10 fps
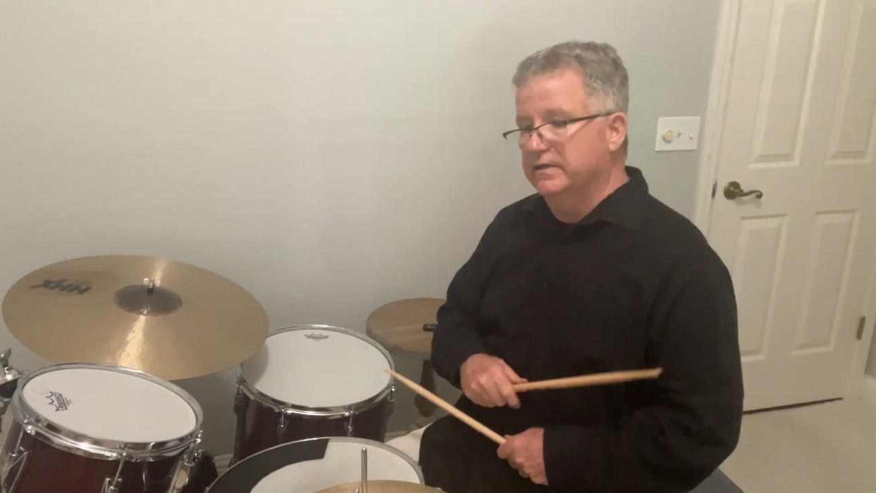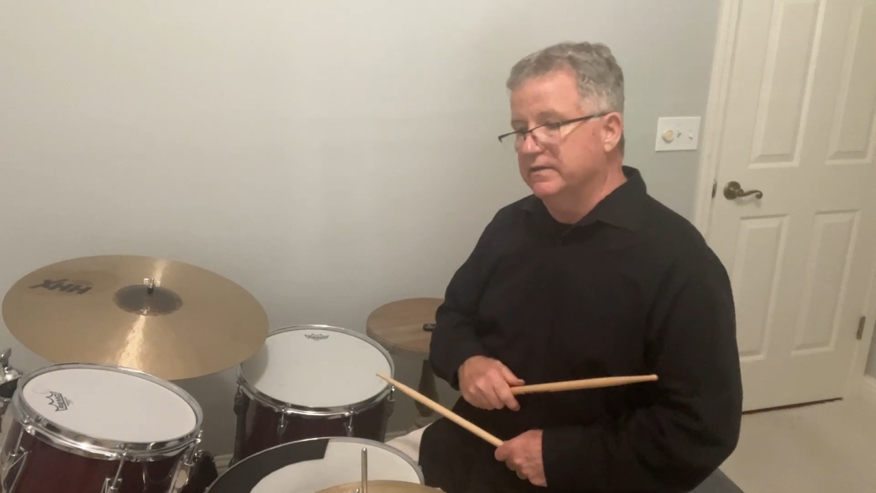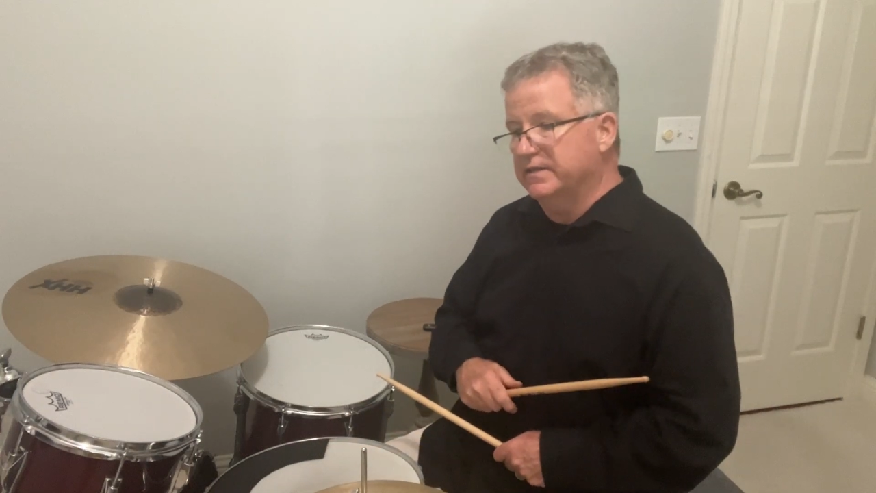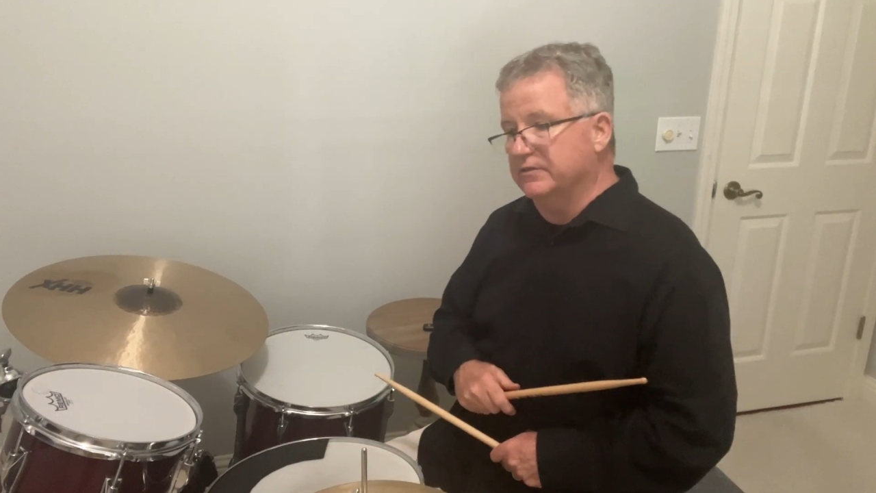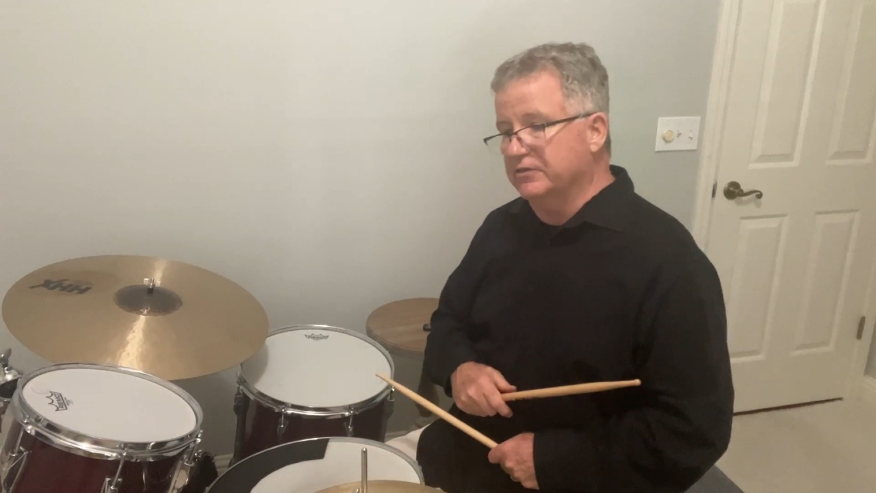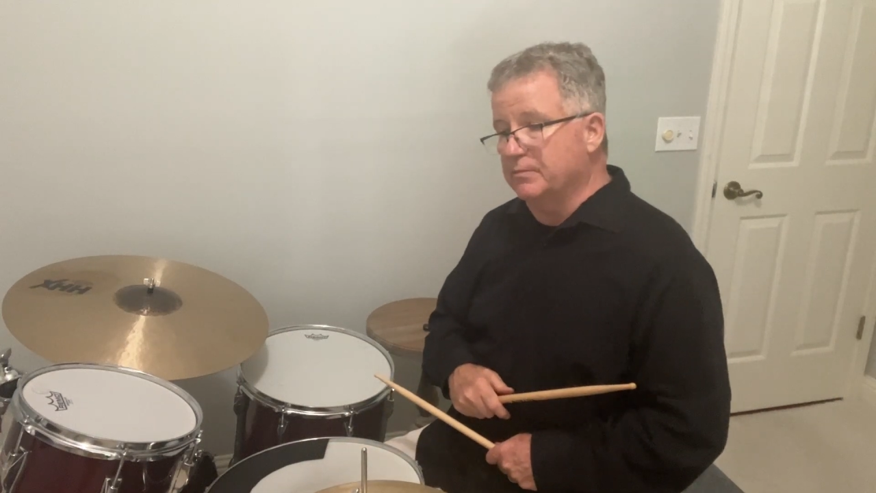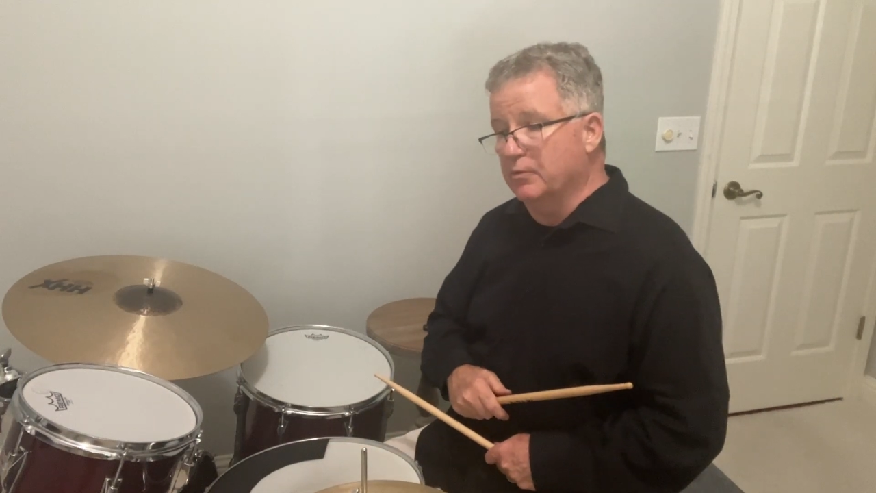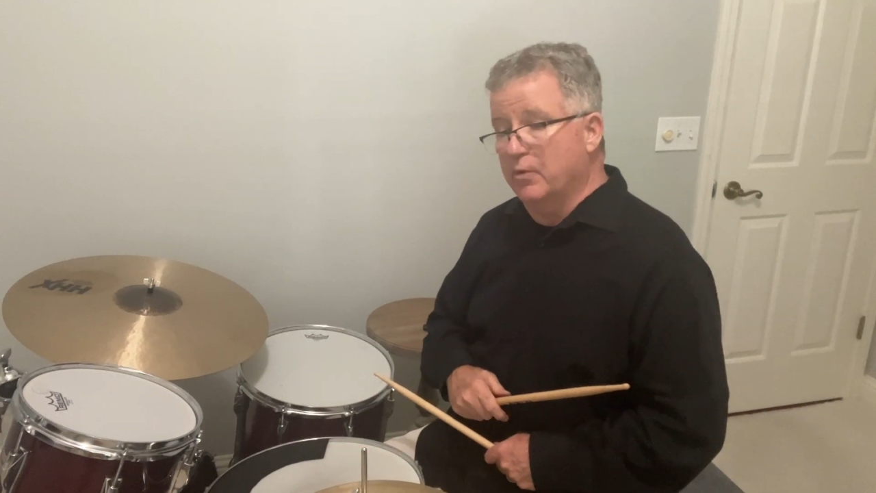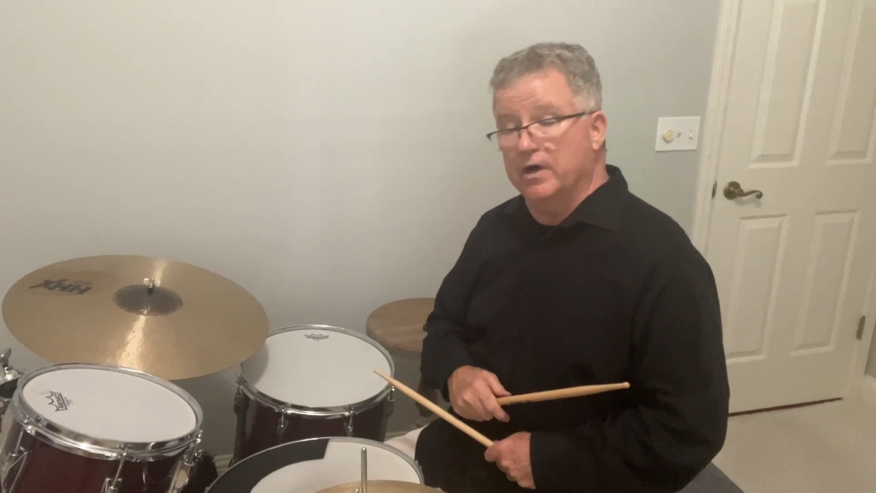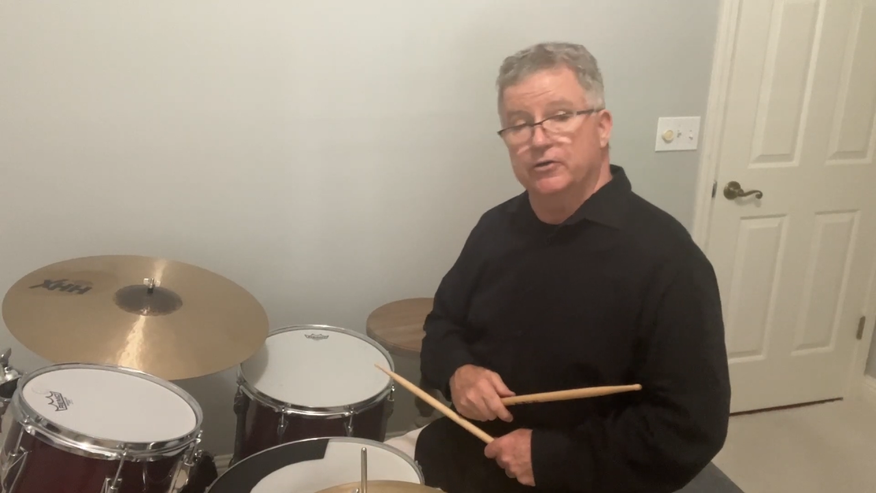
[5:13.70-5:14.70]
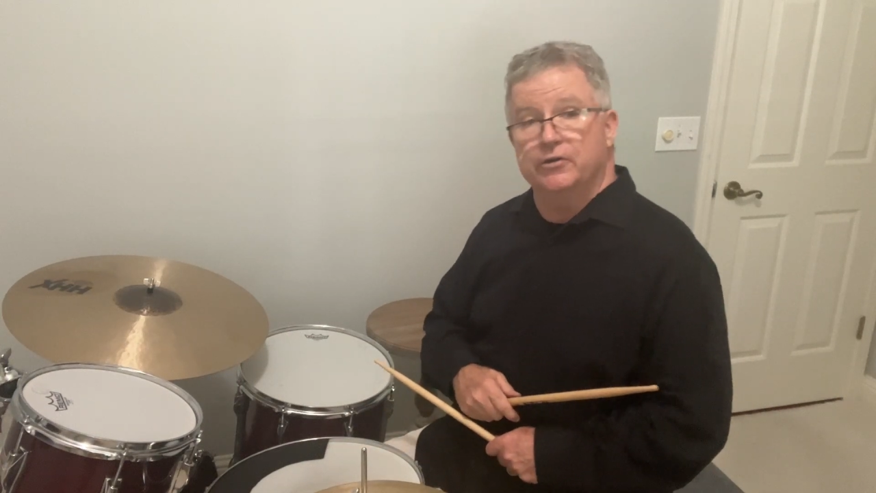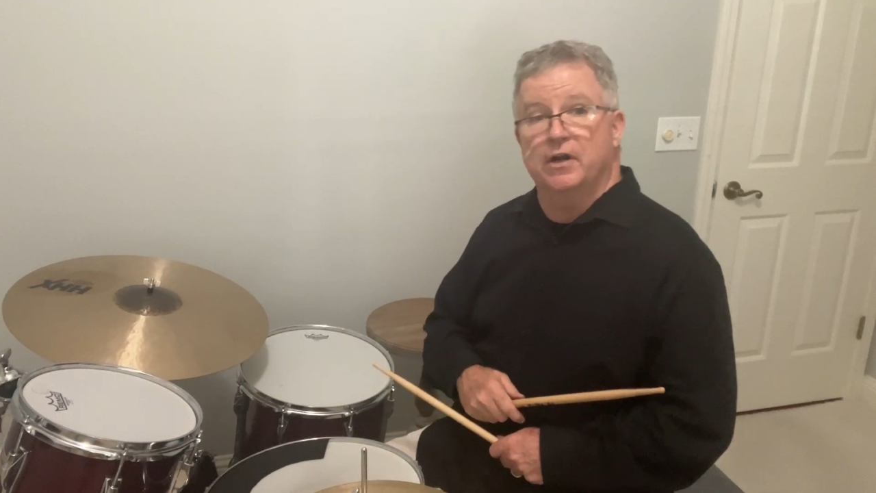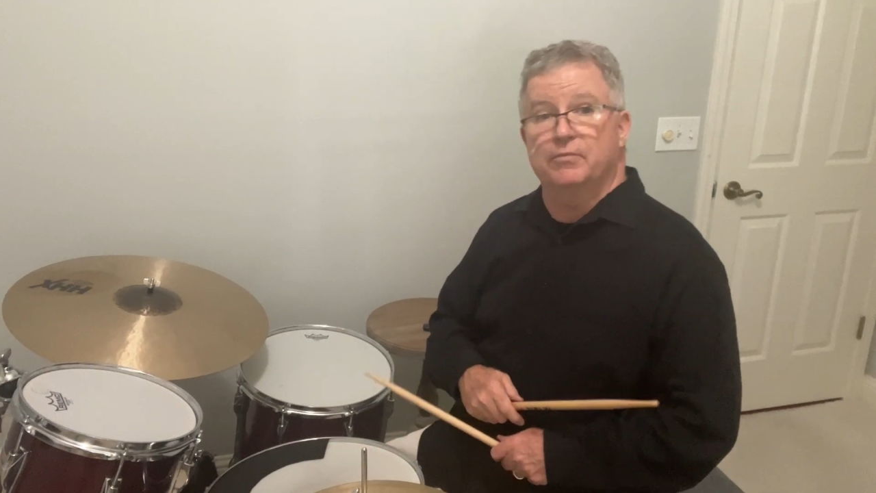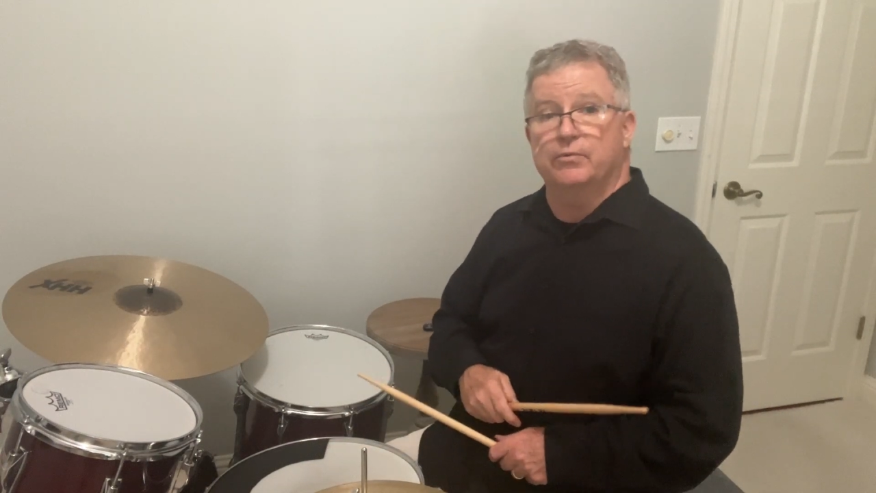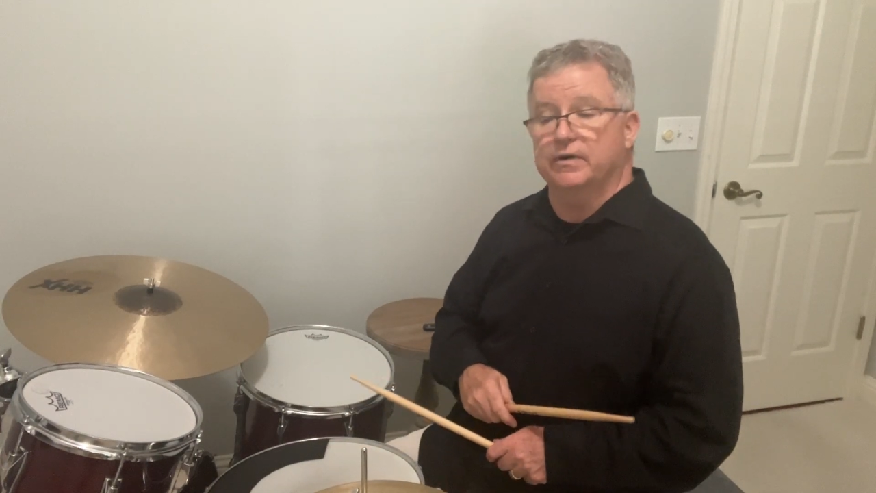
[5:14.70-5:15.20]
That's number one, or
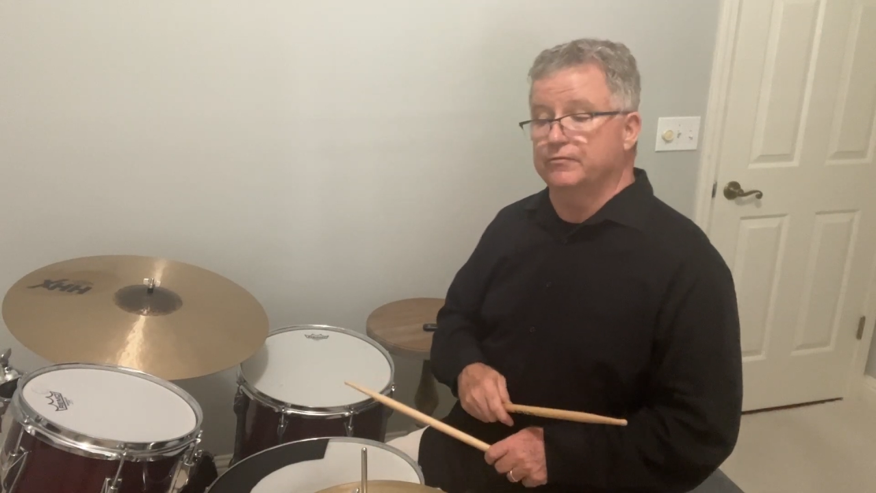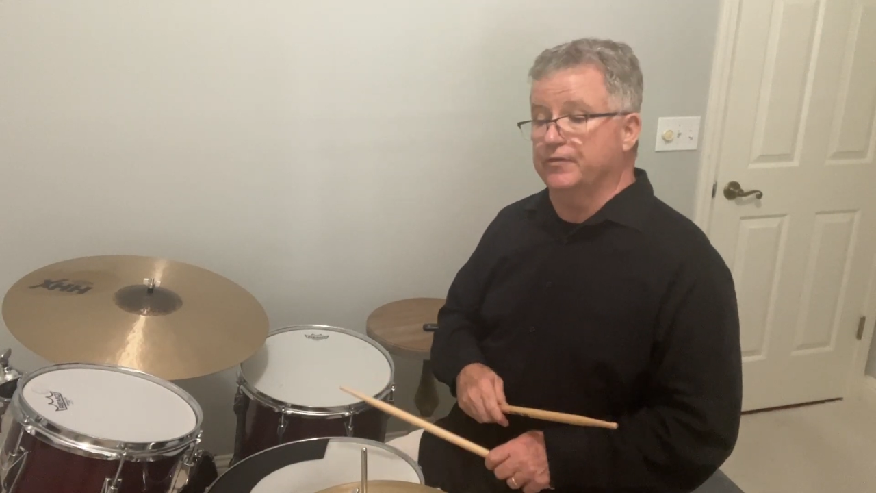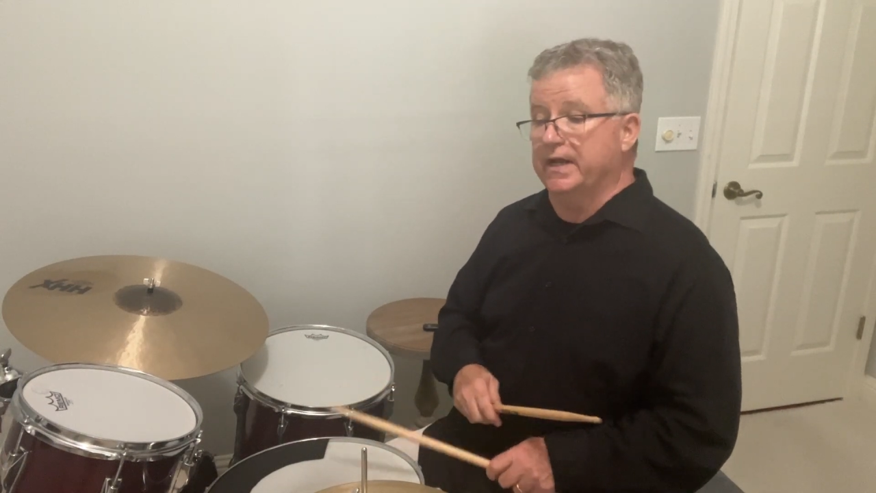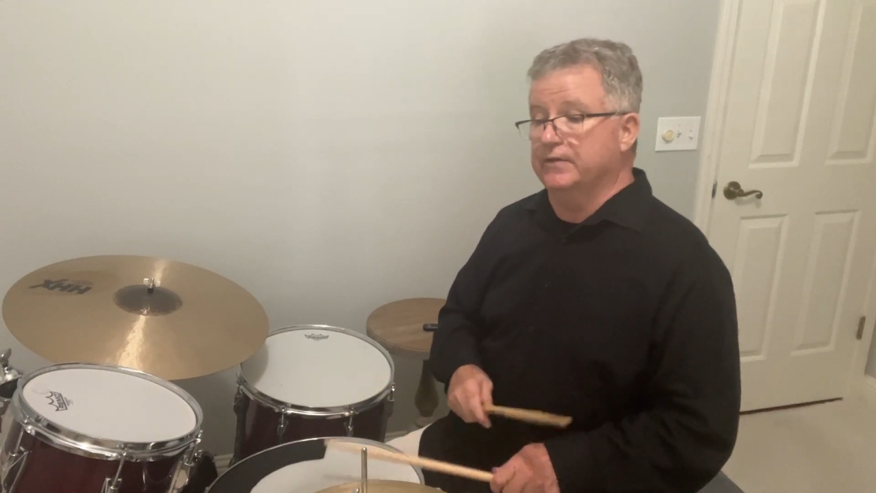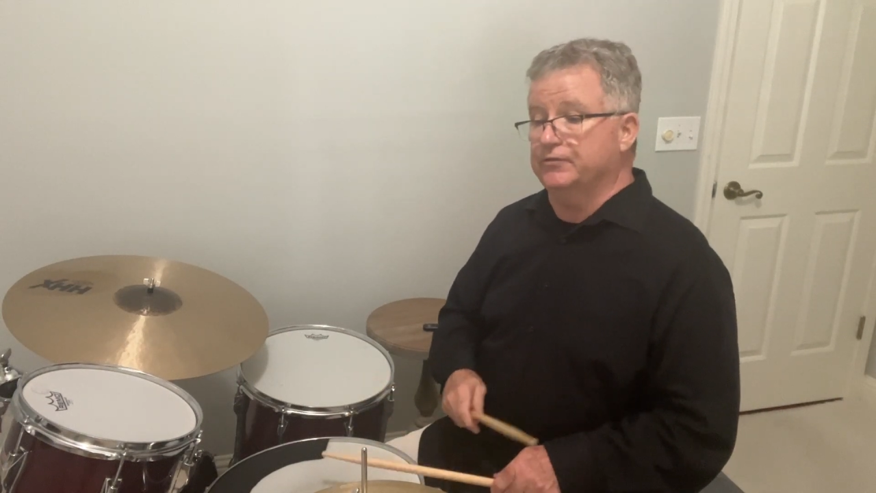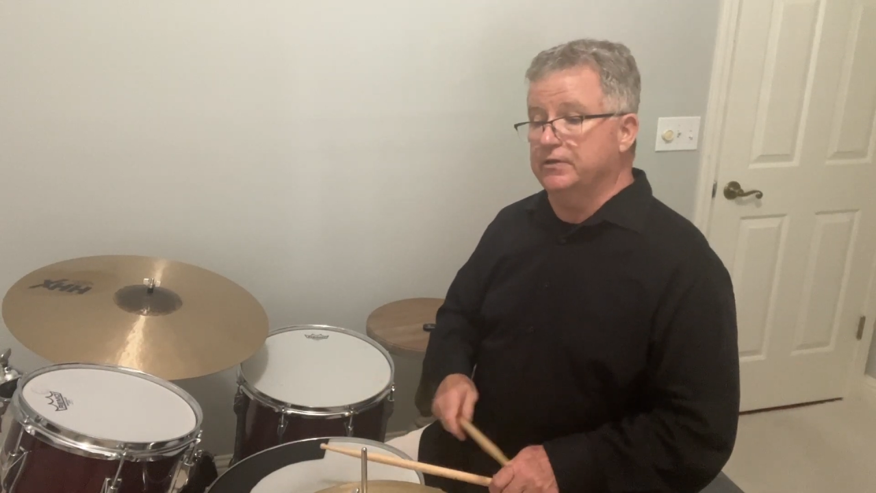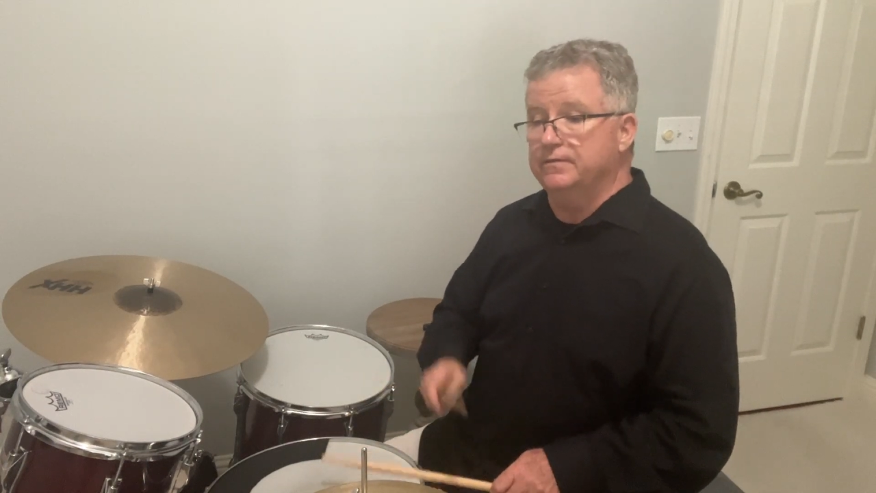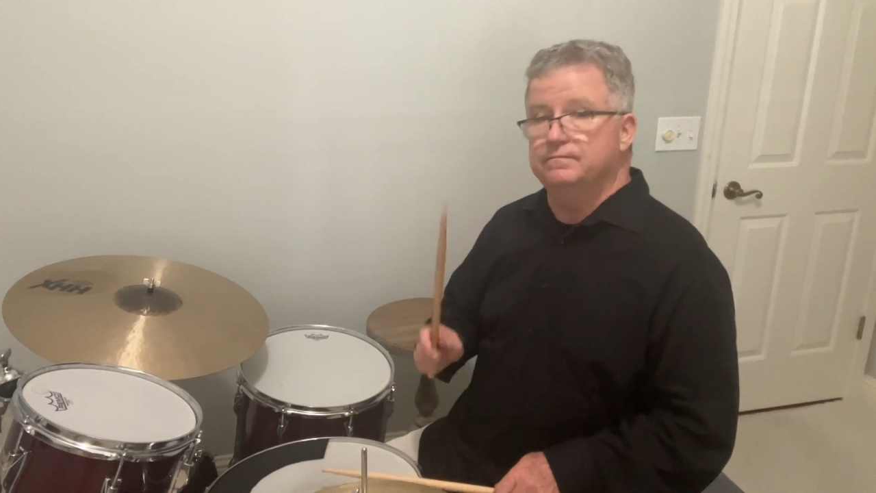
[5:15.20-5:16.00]
number one faster.